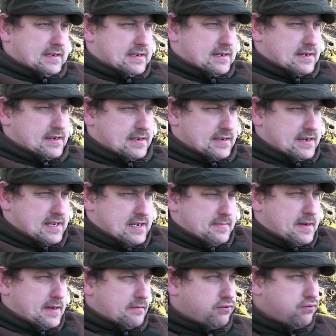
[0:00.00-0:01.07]
that? It's getting a
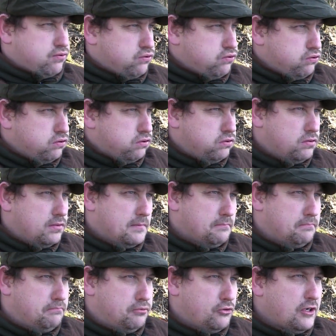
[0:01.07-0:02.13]
bit
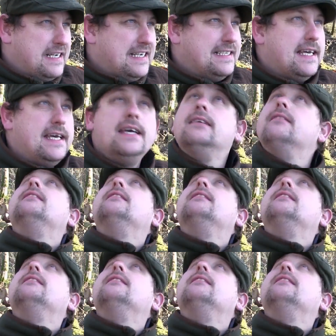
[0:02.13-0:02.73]
breezy.